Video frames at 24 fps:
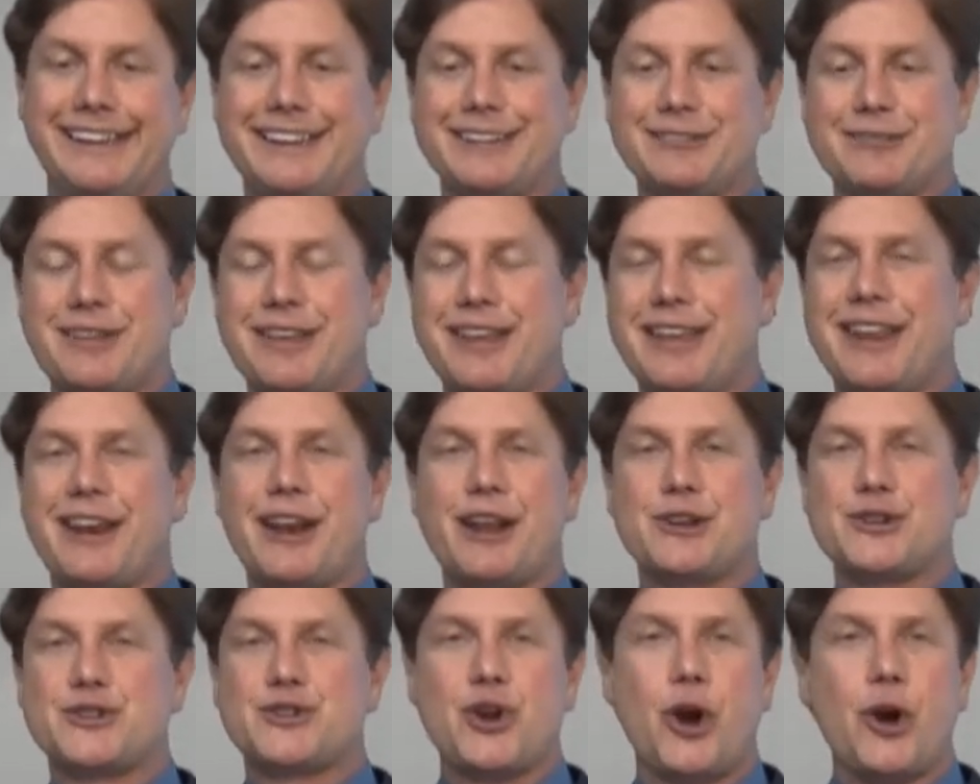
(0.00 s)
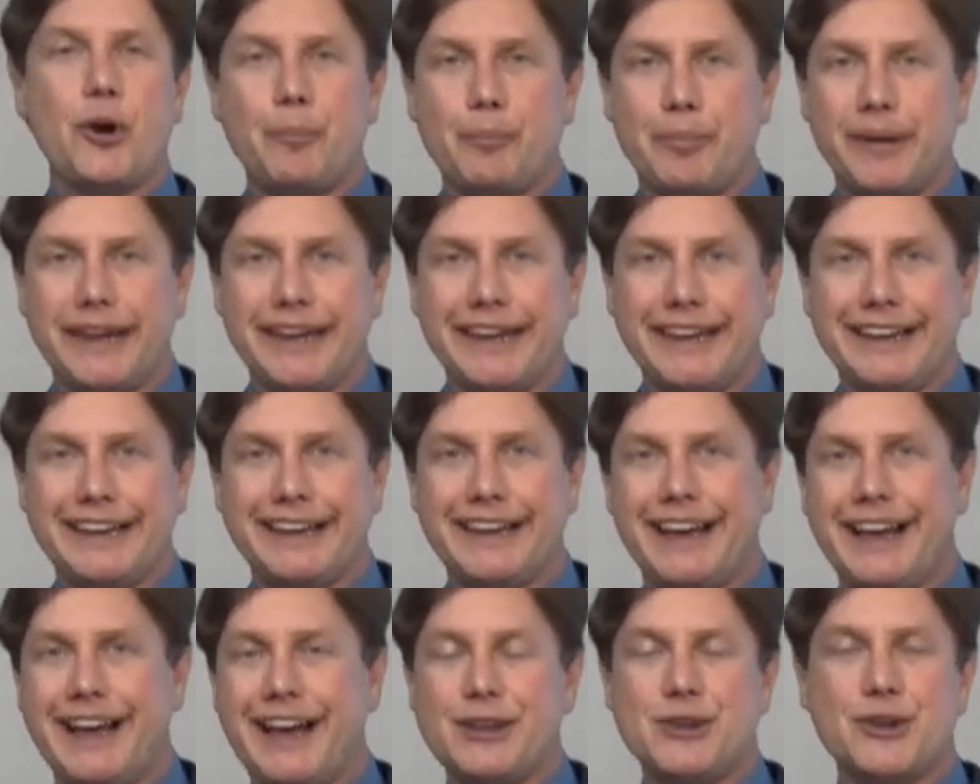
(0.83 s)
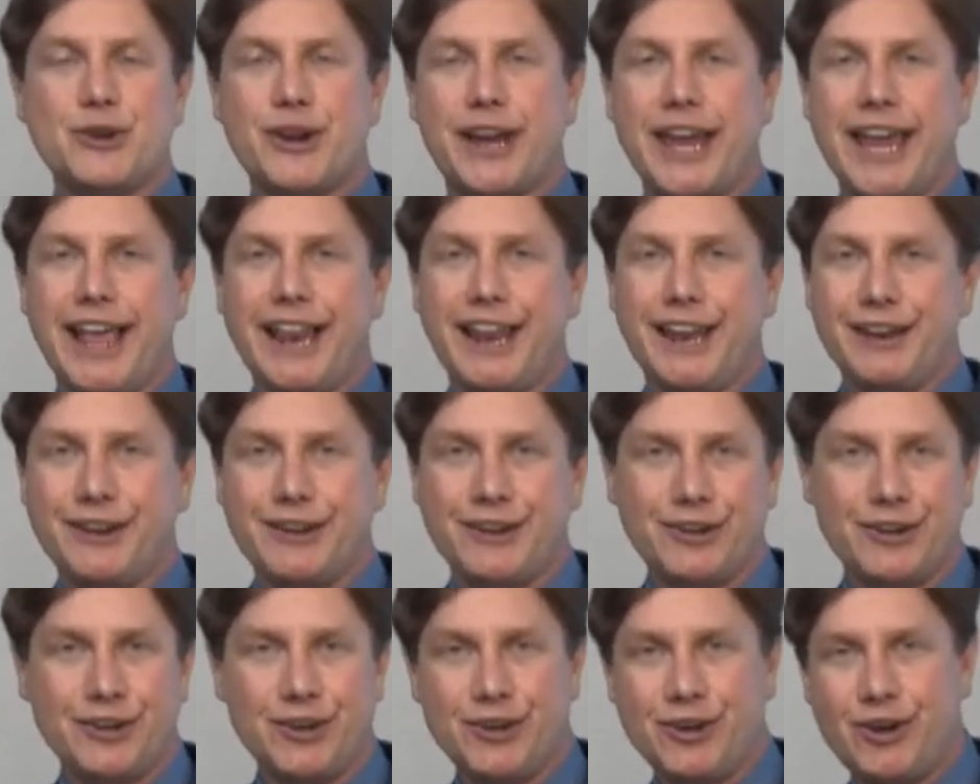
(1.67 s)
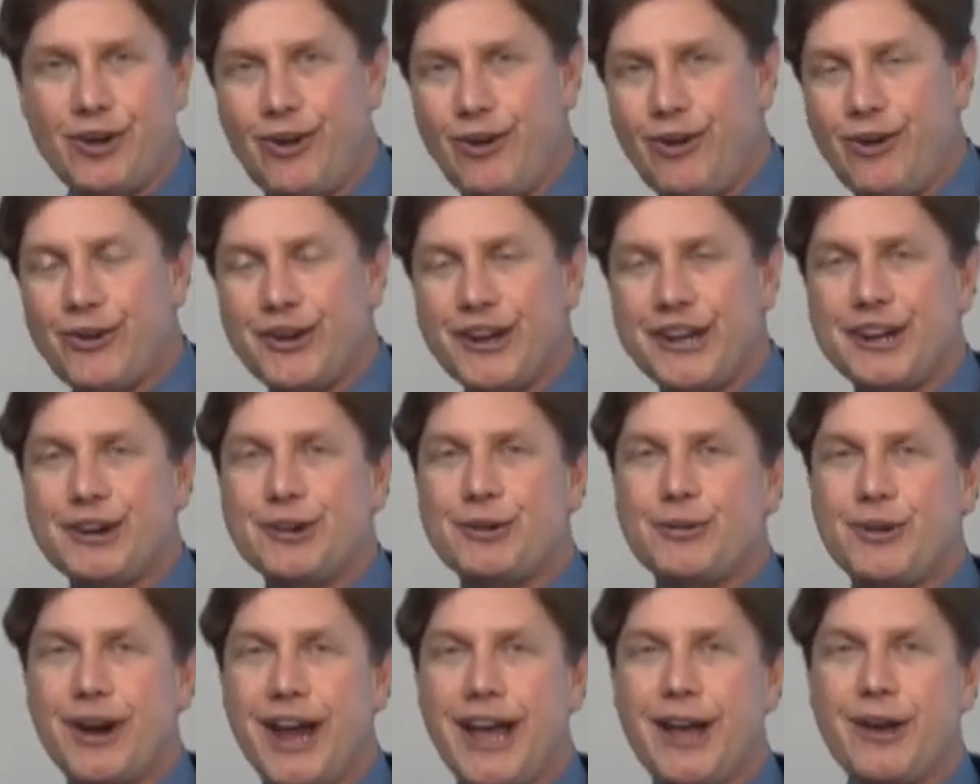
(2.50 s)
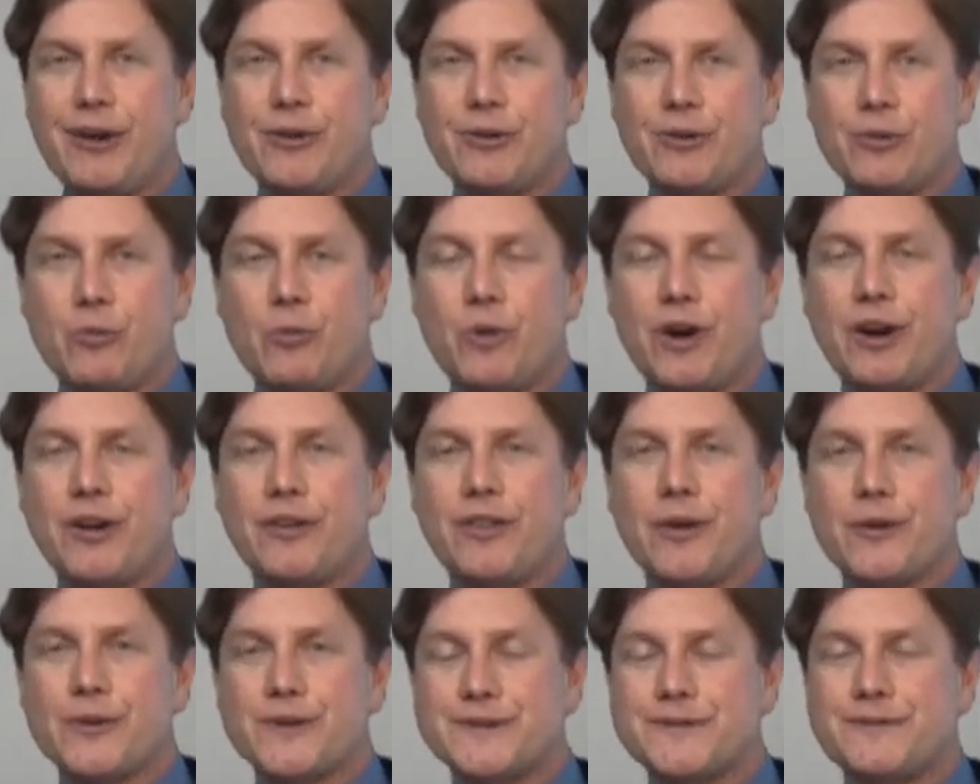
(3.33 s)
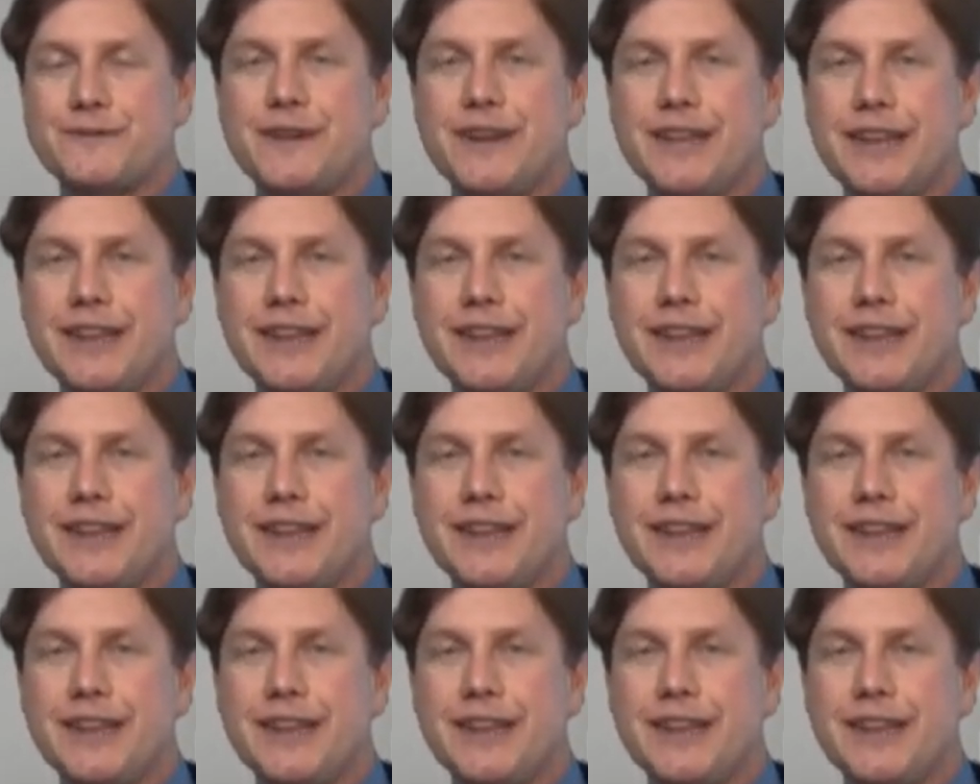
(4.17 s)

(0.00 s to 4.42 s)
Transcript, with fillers: in, in a sharpie on your calendar all year round where those